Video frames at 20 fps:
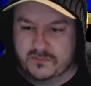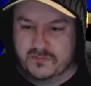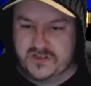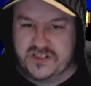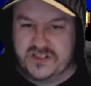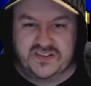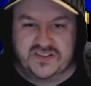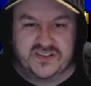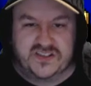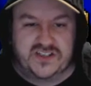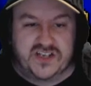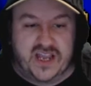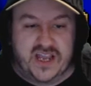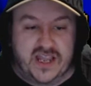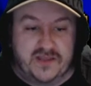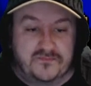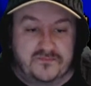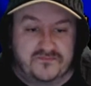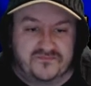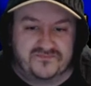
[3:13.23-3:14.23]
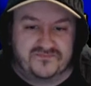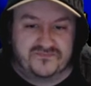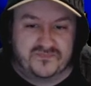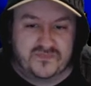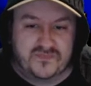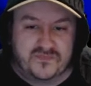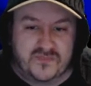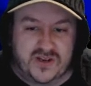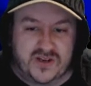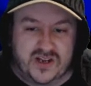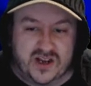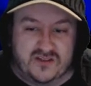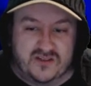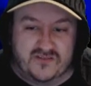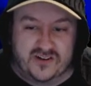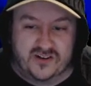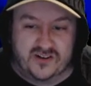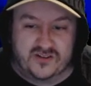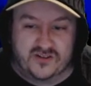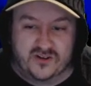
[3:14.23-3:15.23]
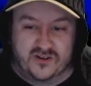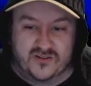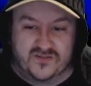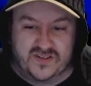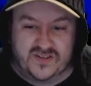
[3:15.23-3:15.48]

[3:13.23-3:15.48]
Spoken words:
which is a shame. We can't really look at